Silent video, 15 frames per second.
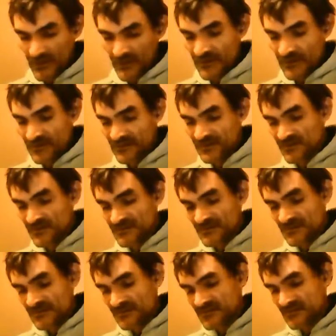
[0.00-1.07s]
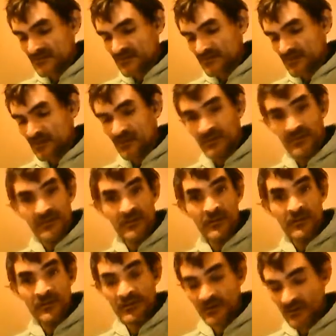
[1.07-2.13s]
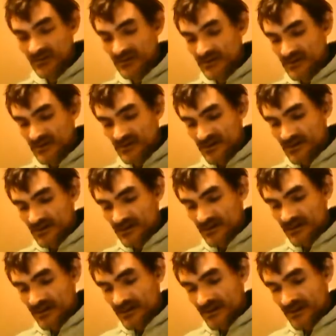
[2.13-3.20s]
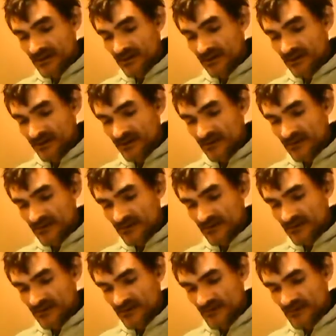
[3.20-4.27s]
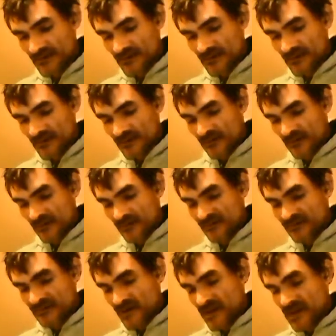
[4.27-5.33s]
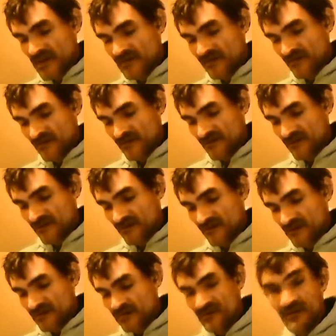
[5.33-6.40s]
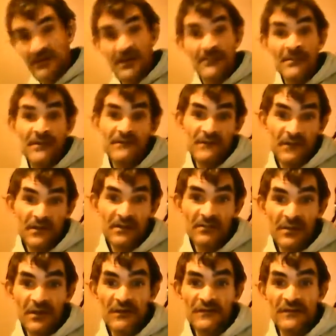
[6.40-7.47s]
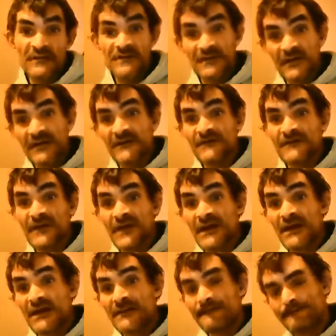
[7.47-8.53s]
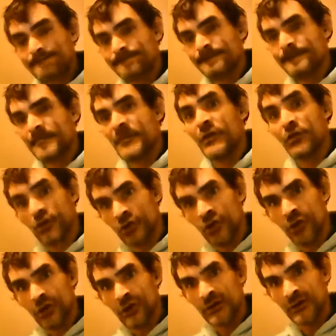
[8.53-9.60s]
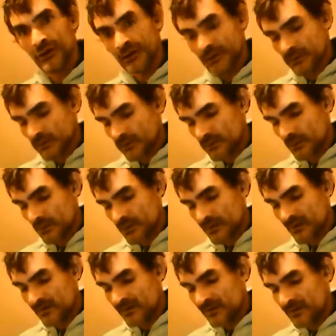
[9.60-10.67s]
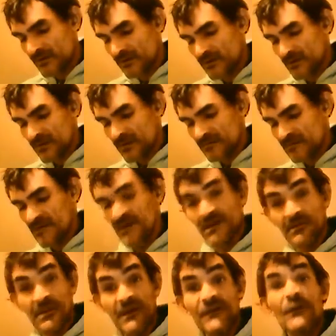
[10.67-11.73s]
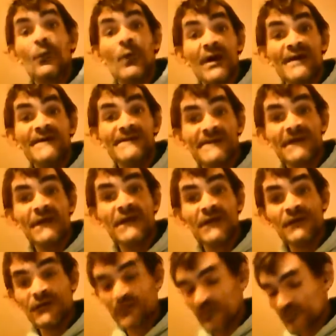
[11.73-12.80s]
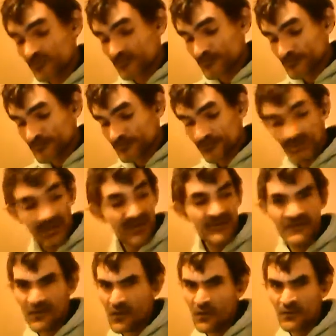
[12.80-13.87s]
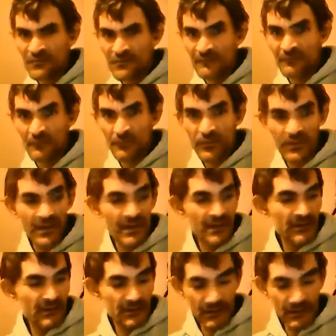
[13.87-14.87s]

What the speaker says: and it's also ceremonial. And the sage is, and I'm not talking about the sage that you cook with, I'm talking about the white sage. It's a whole different plant,